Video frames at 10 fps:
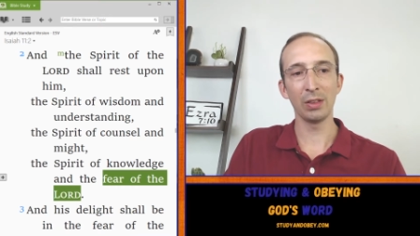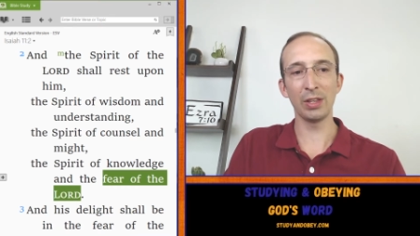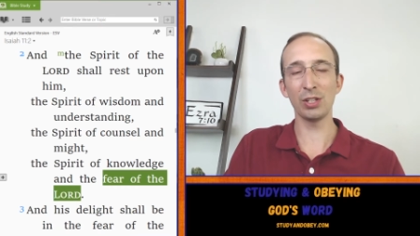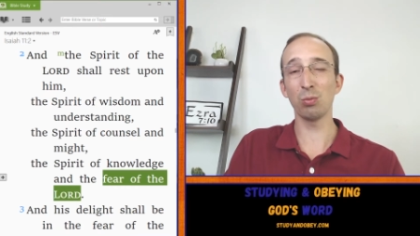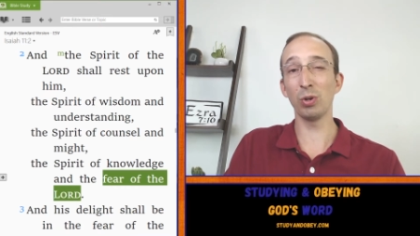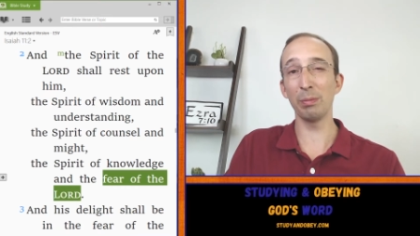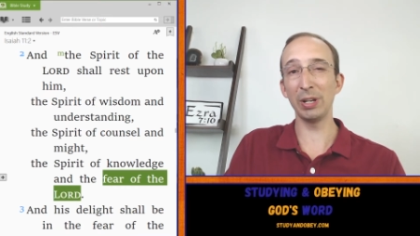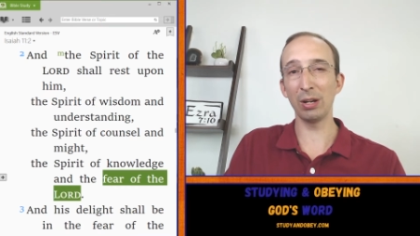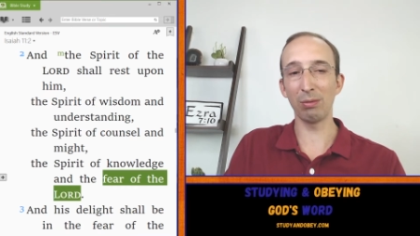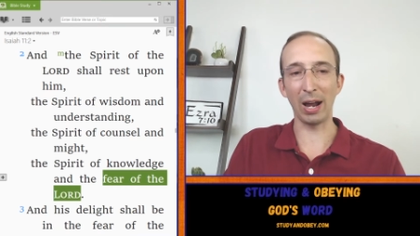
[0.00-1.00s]
this would
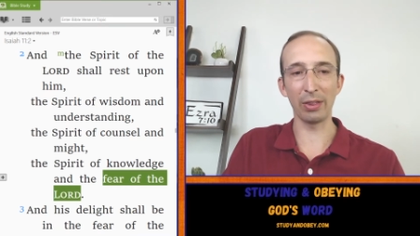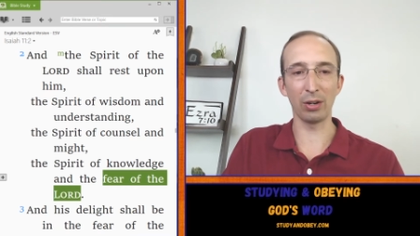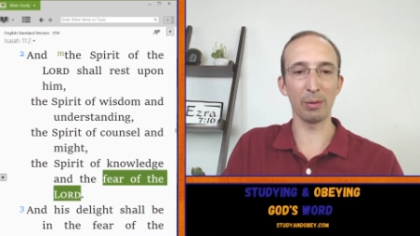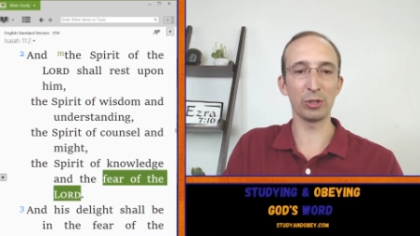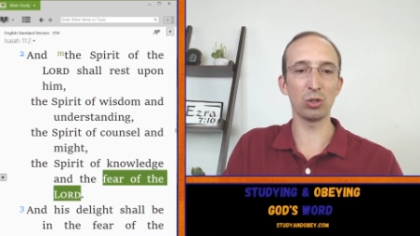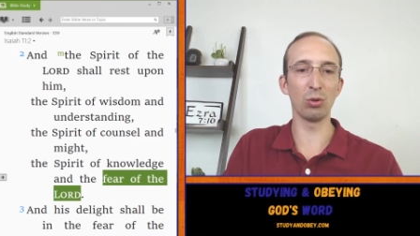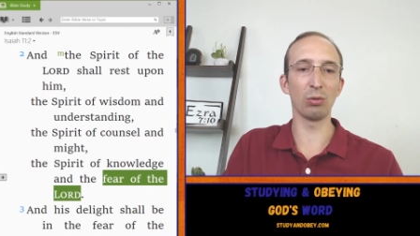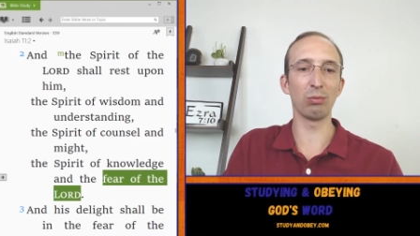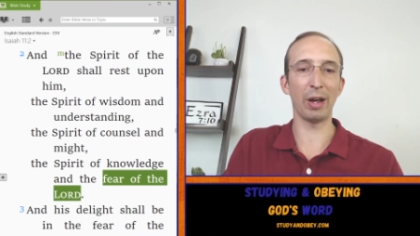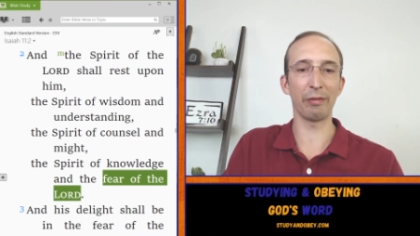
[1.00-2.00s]
be a rather obscure
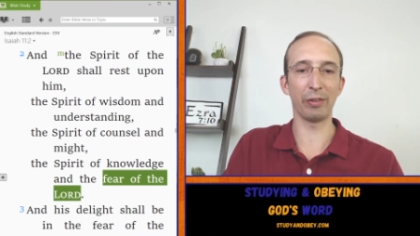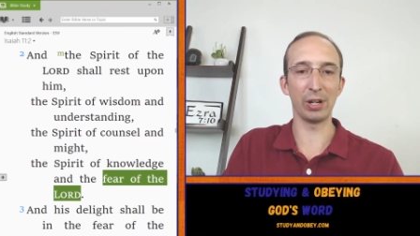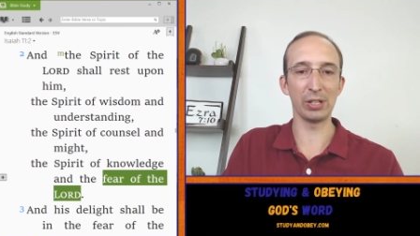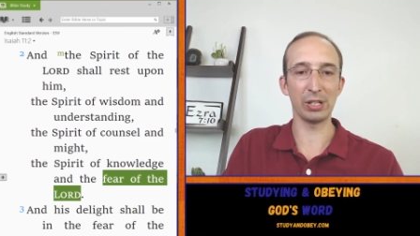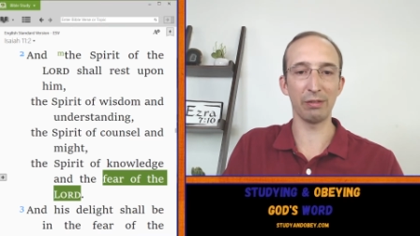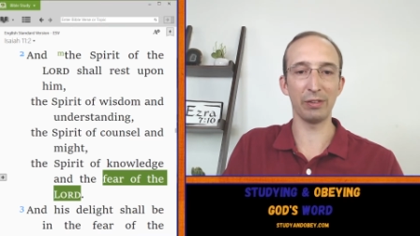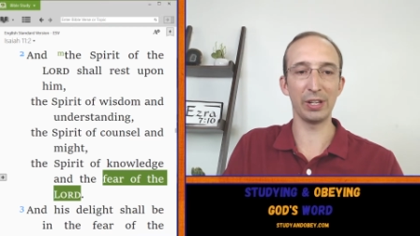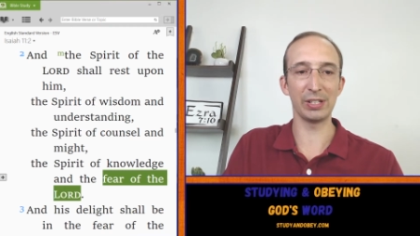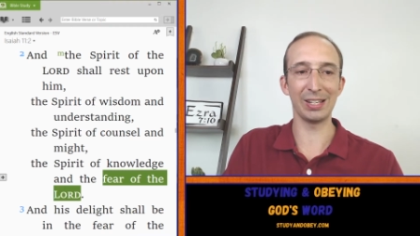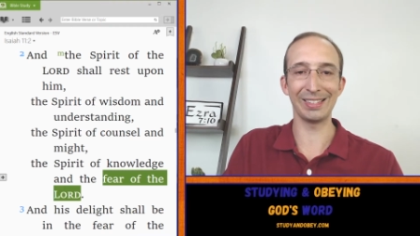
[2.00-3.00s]
reference if
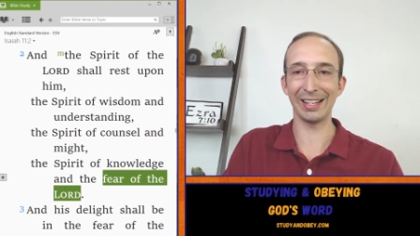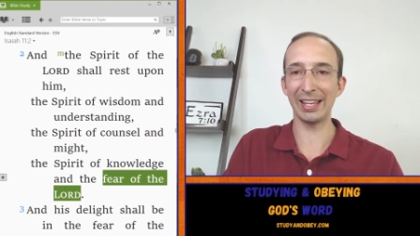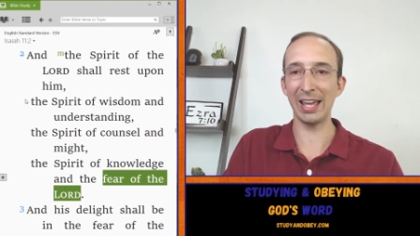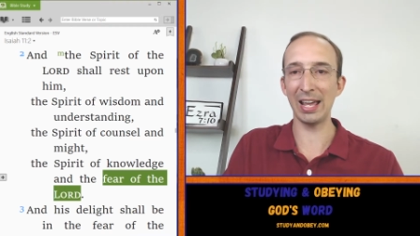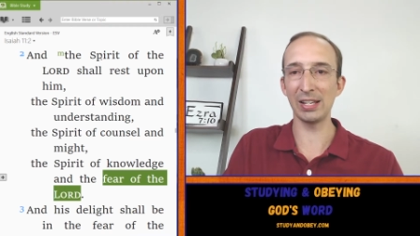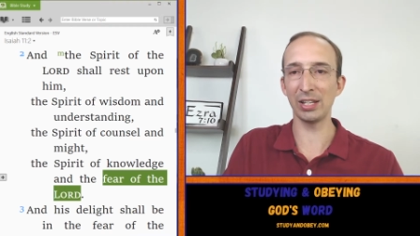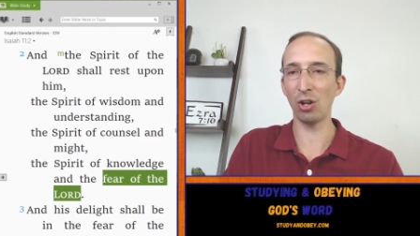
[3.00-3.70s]
this is the case.